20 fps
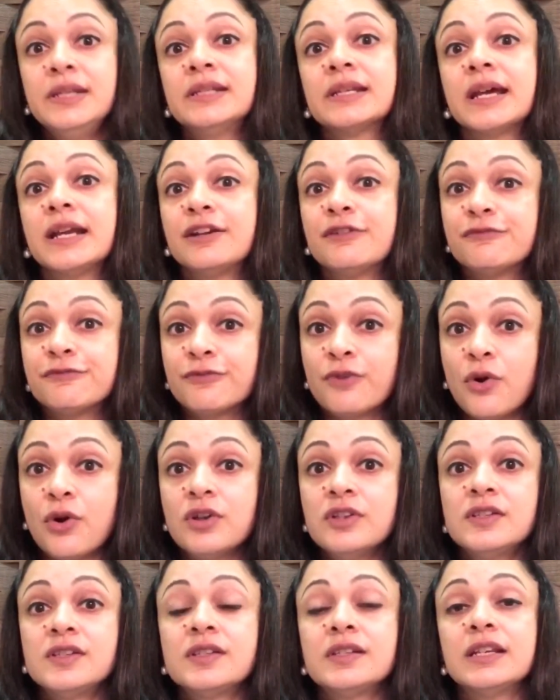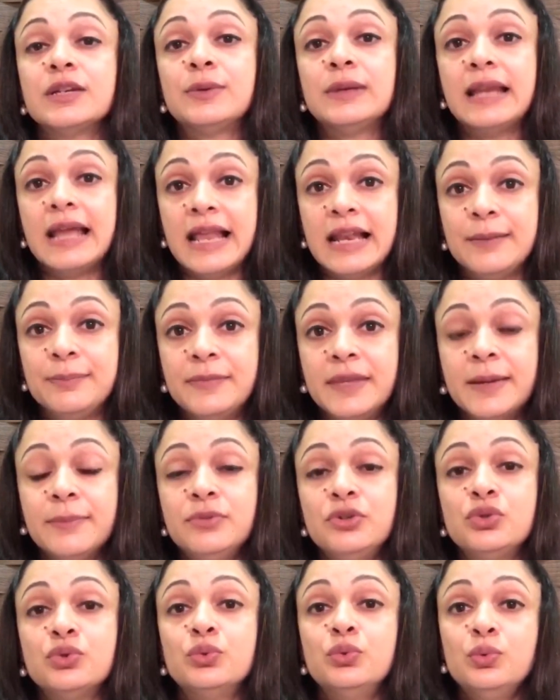and of course it will help them
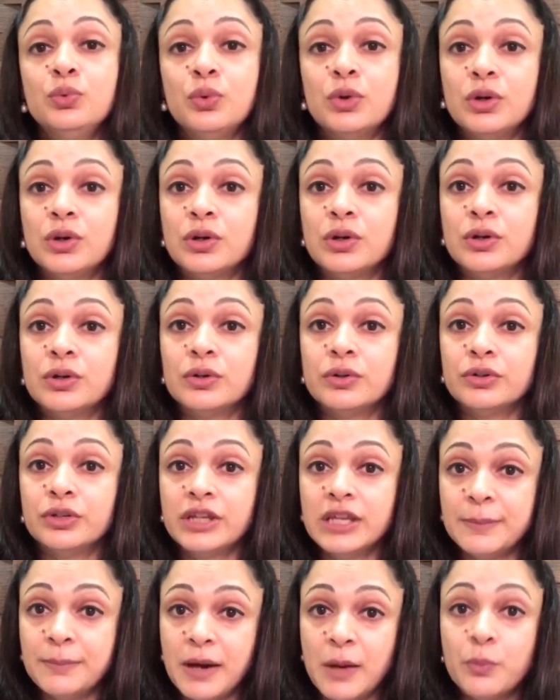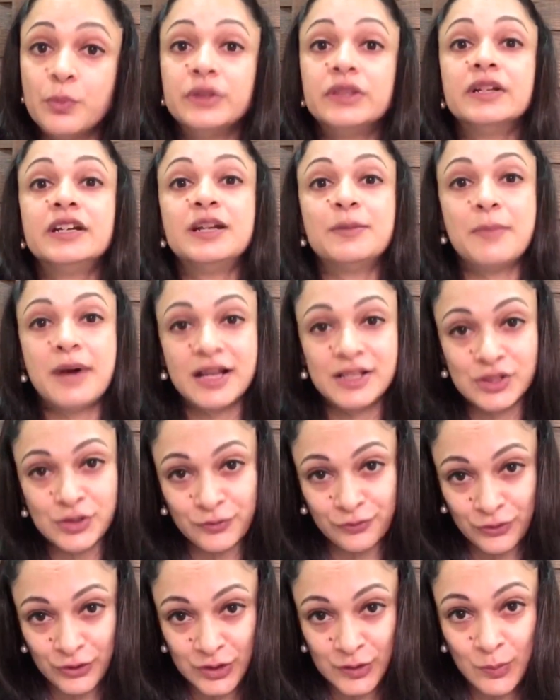to keep up with the demands
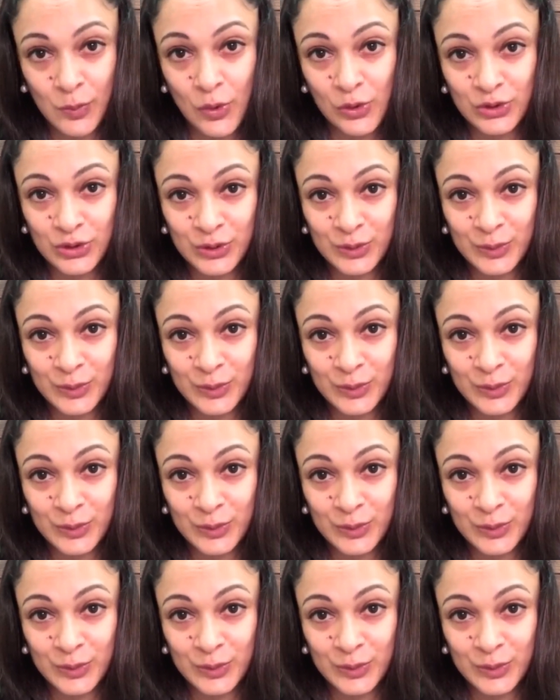of the sport.